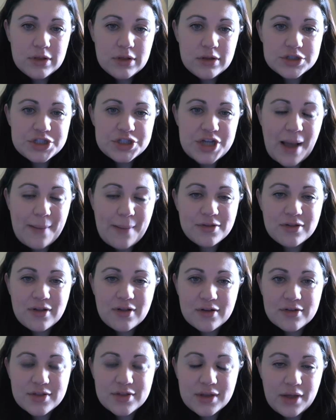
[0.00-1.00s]

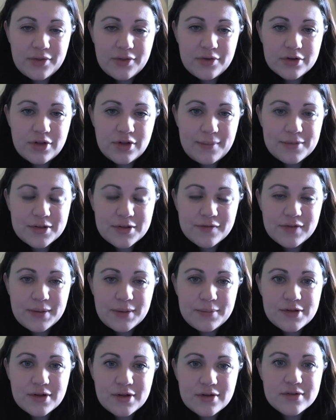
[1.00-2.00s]
chapsticks and other types of
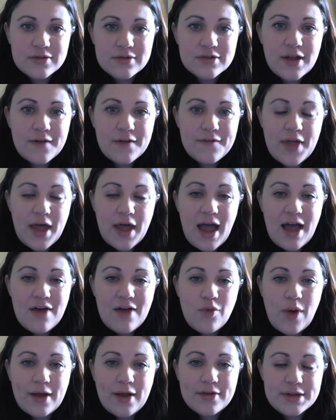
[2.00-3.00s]
lipsticks and stuff that
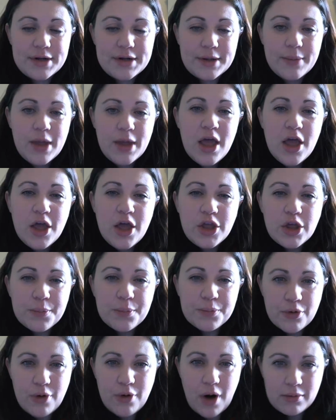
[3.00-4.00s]
have wax in them, you'll
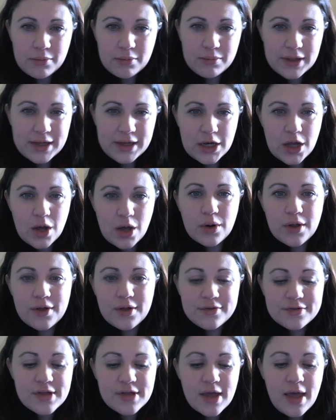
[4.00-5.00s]
probably
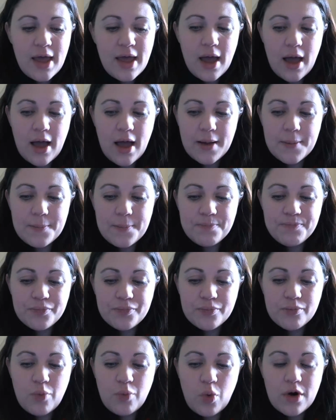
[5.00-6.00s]
notice
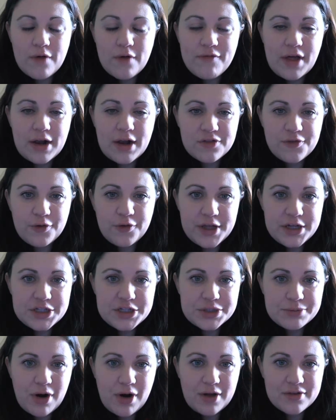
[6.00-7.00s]
more of that
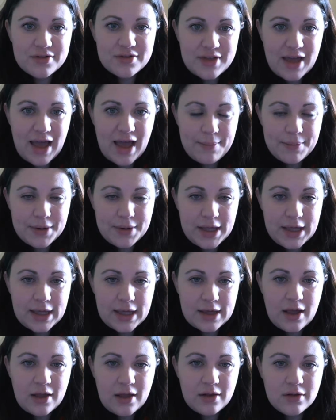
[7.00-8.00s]
exfoliation process
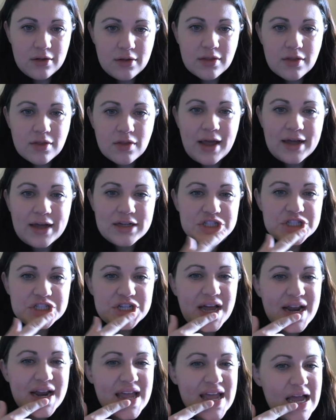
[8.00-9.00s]
happening and that
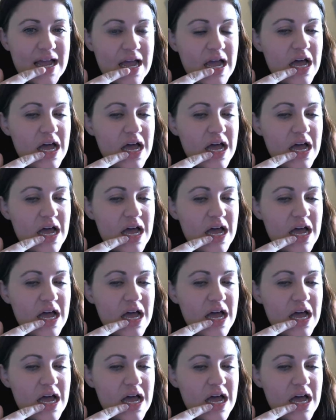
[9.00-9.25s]
shedding